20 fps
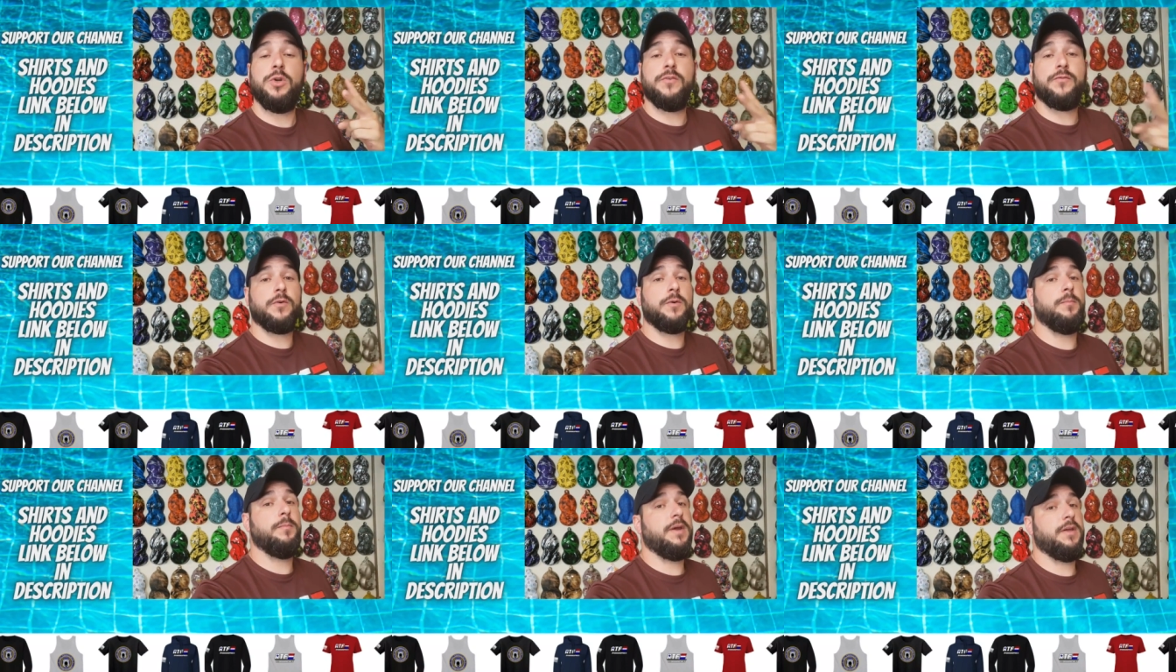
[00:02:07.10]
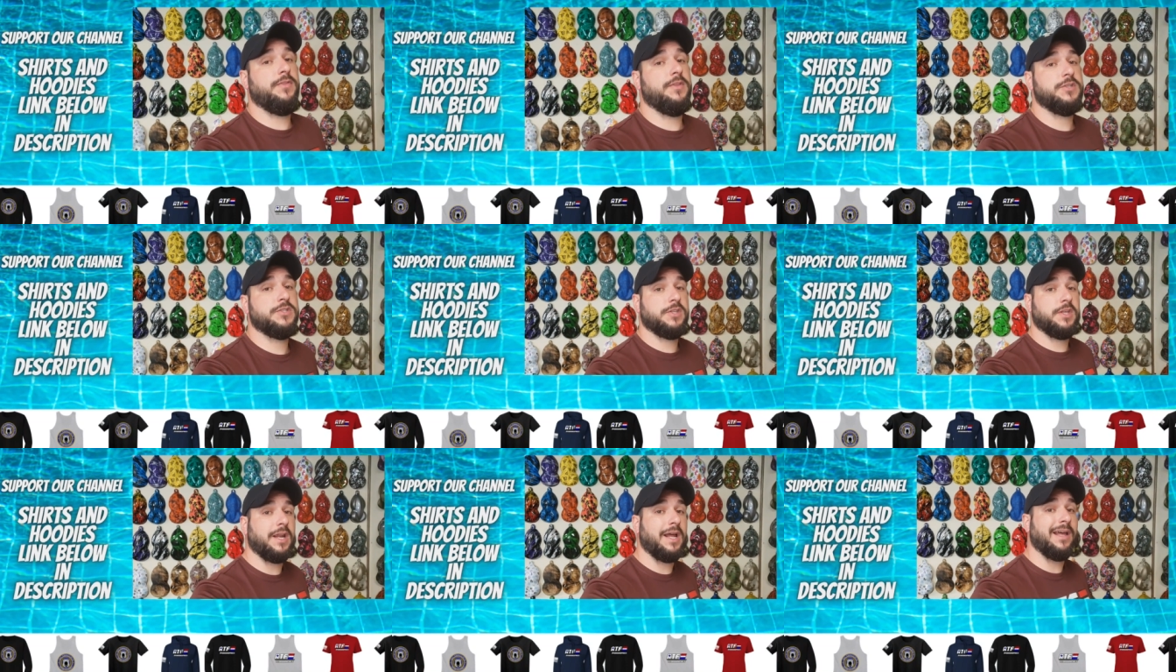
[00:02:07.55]
different
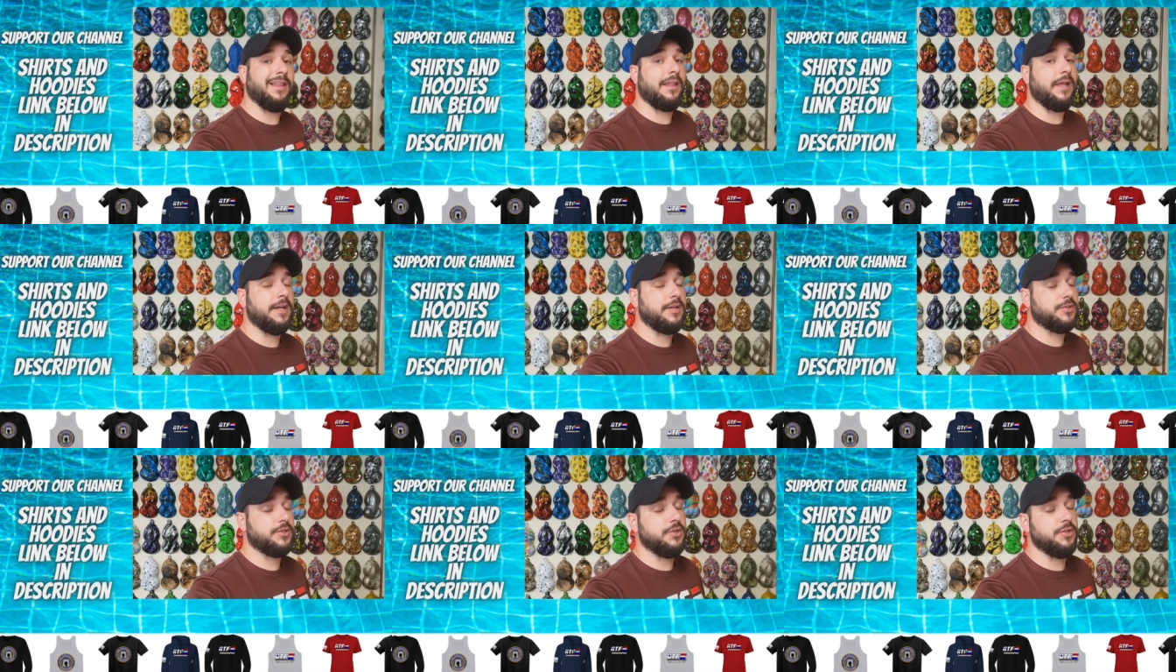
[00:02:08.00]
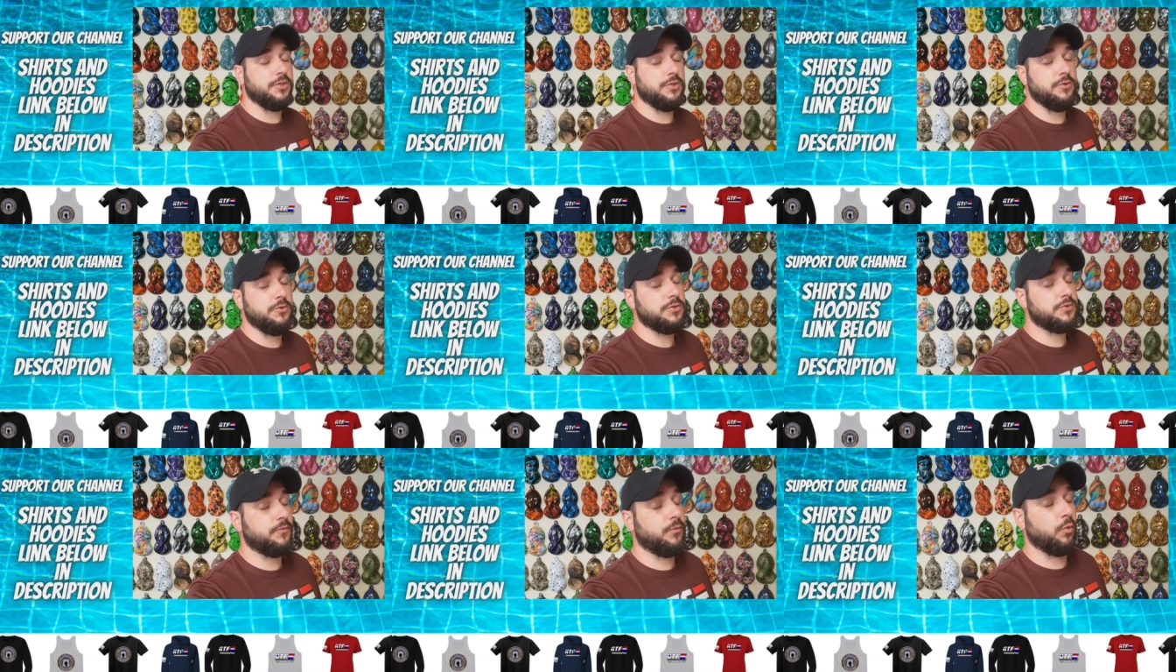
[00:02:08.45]
methods that I like to
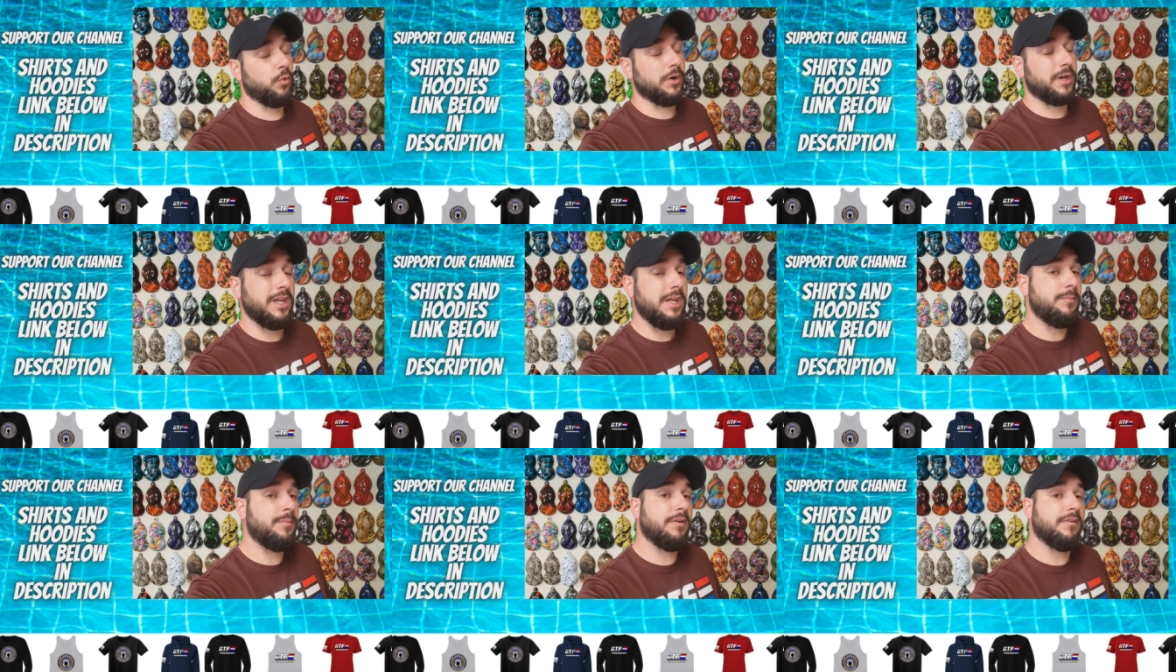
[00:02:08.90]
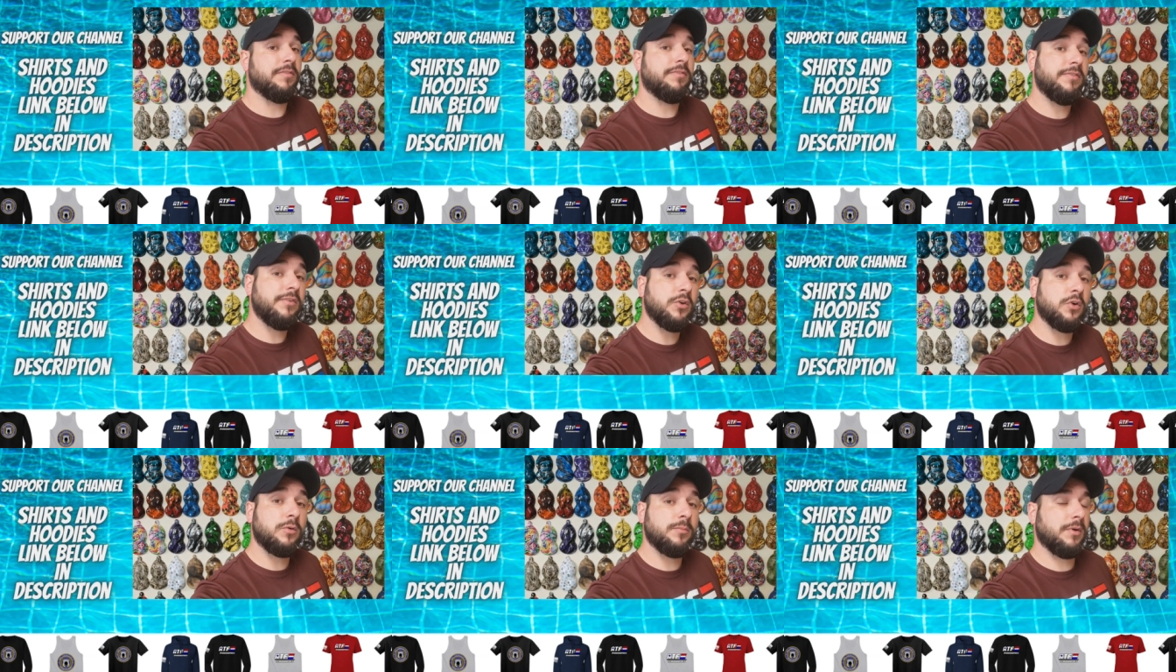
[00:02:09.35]
use for keeping
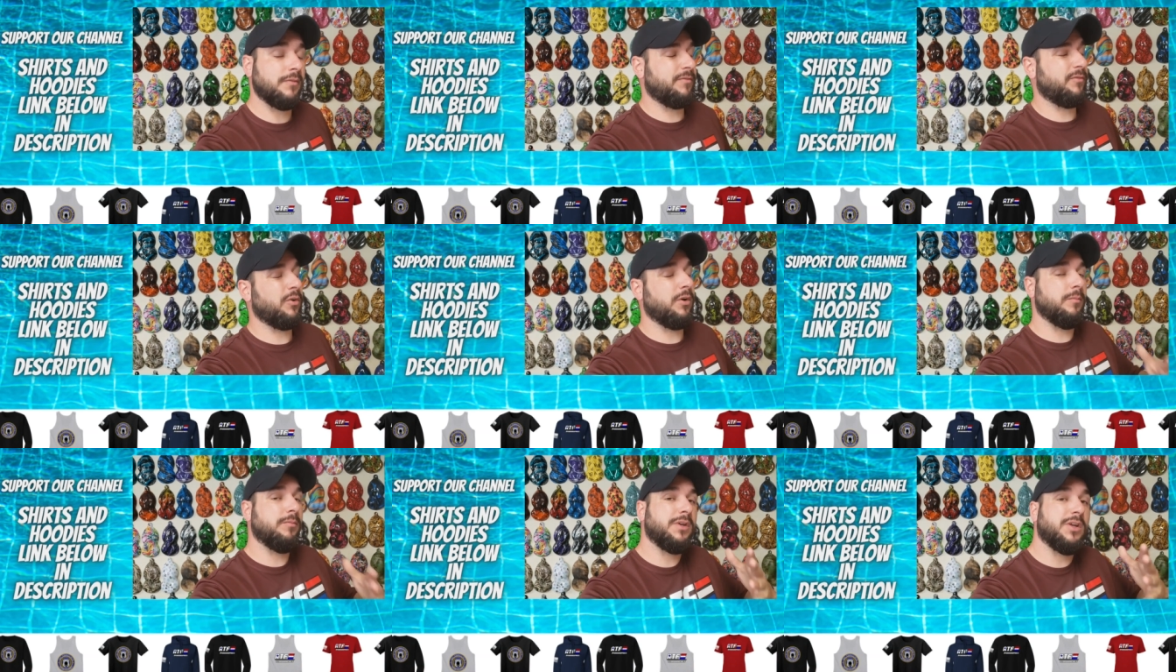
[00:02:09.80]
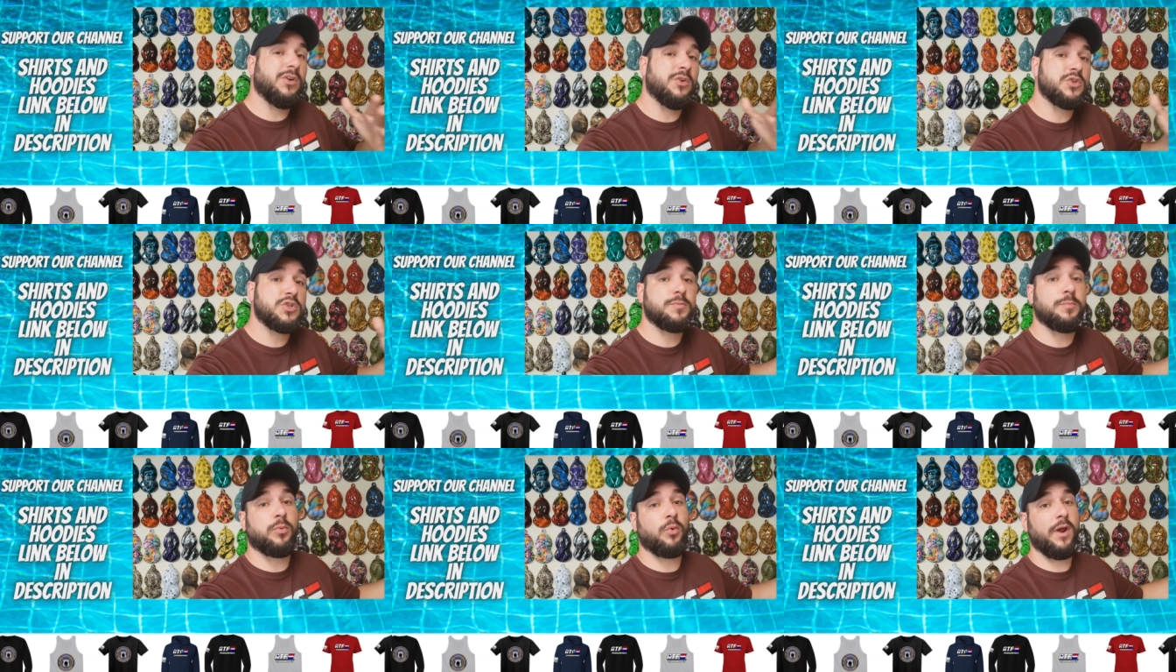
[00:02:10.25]
film from, you know,
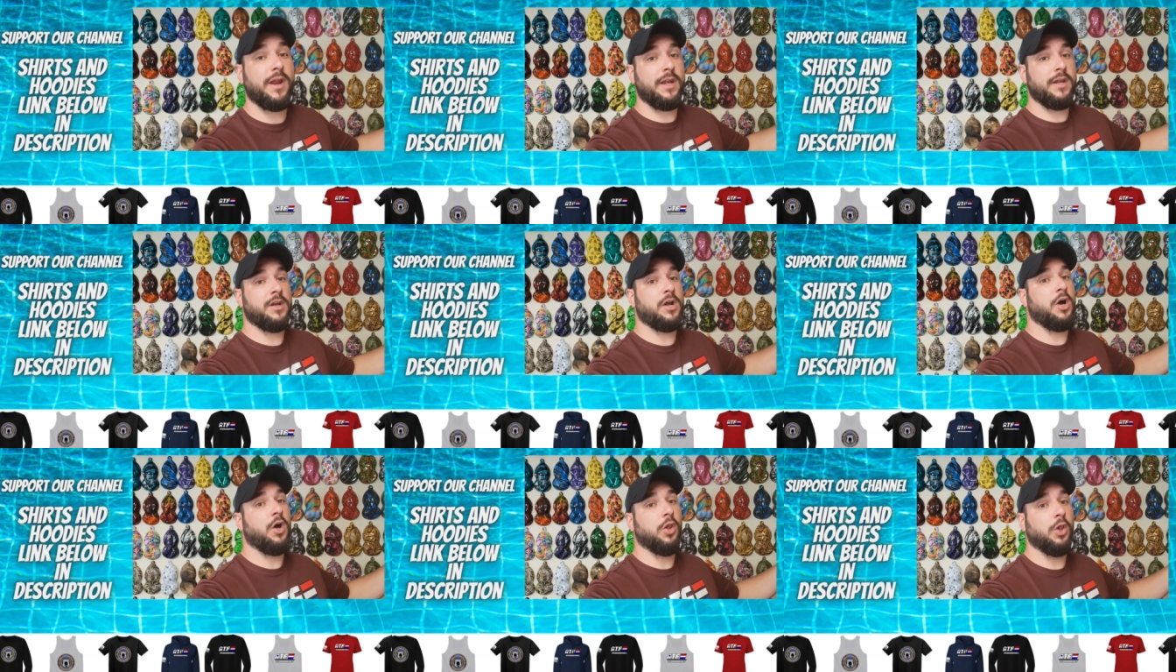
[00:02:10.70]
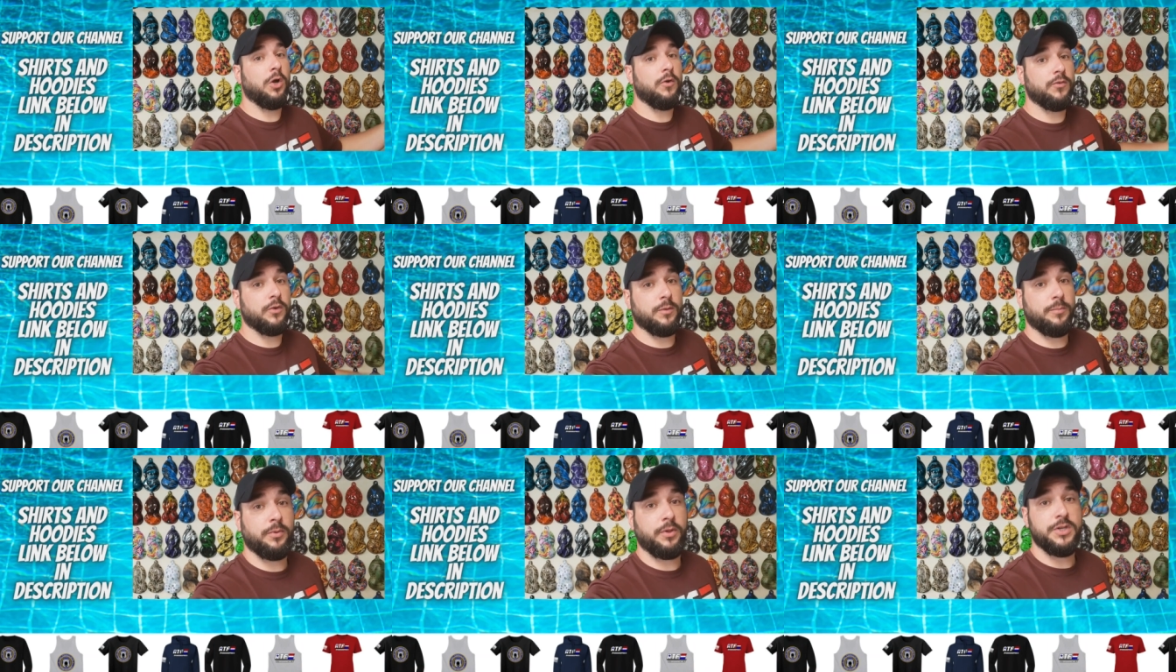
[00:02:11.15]
spreading all over
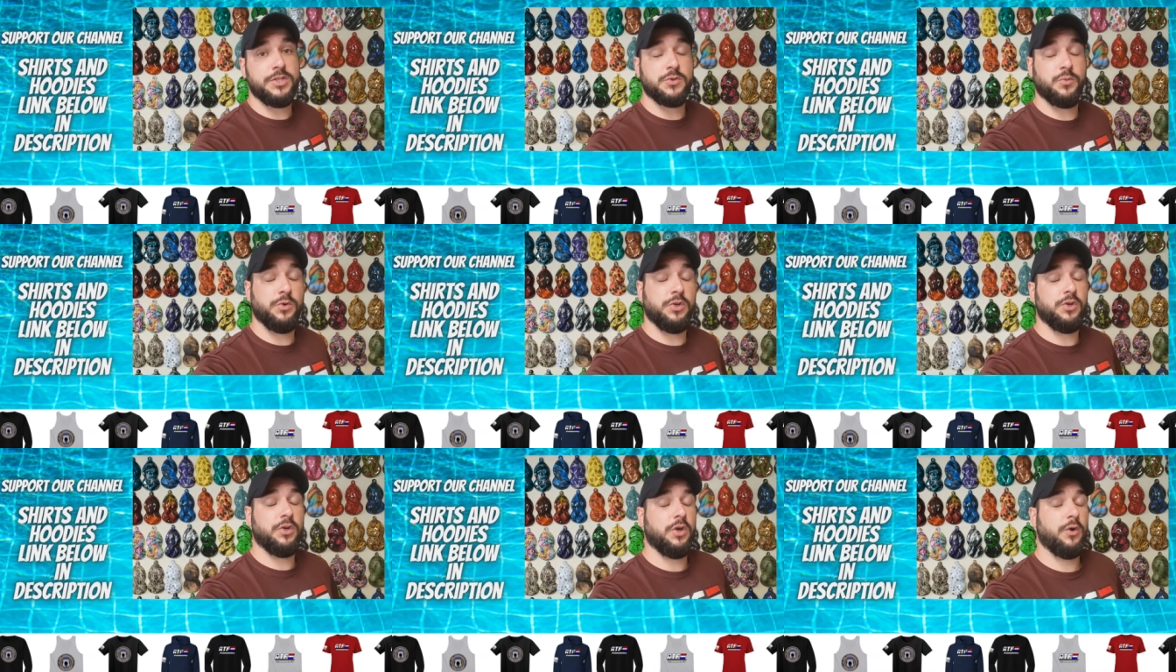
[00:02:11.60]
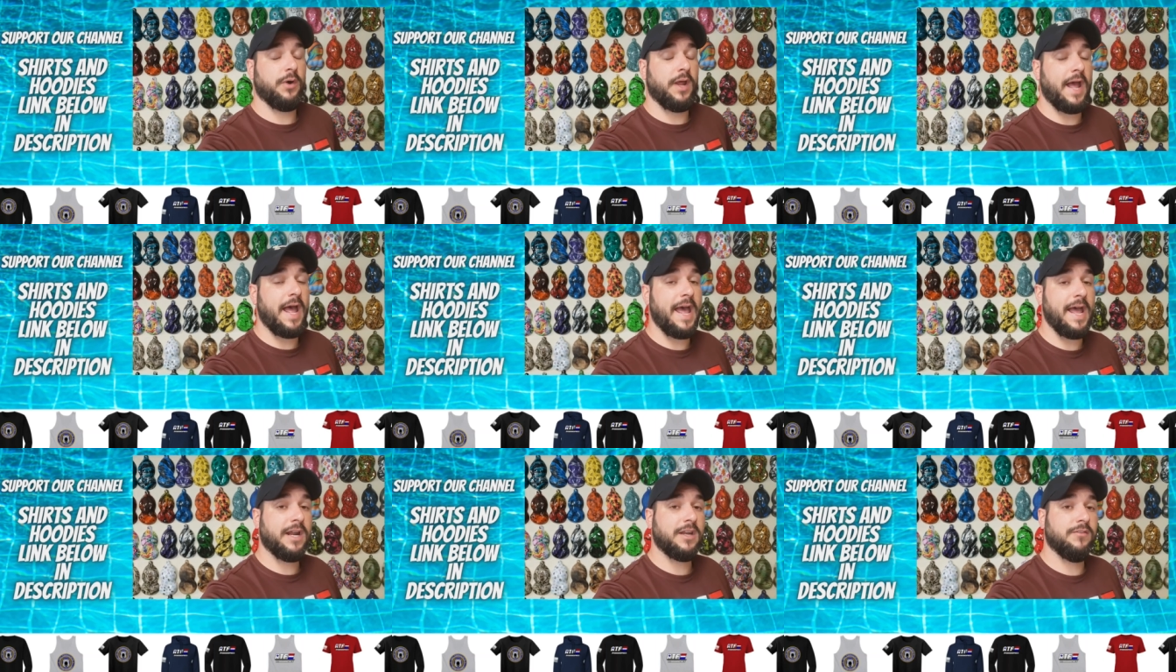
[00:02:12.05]
the place when you go to
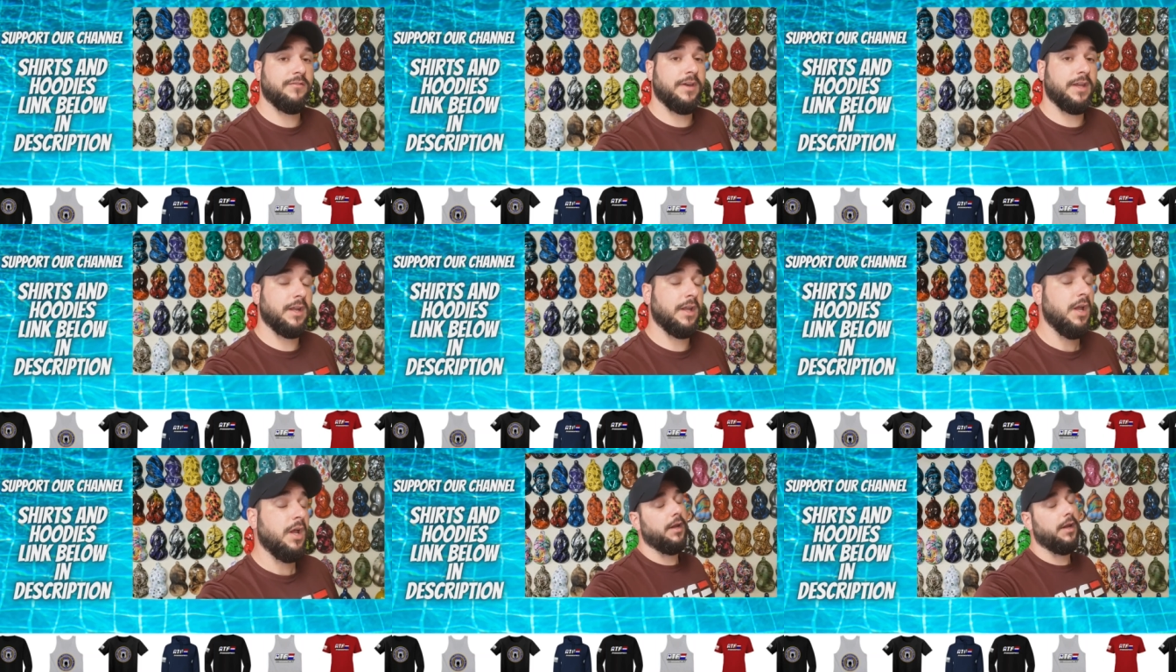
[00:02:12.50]
activate it.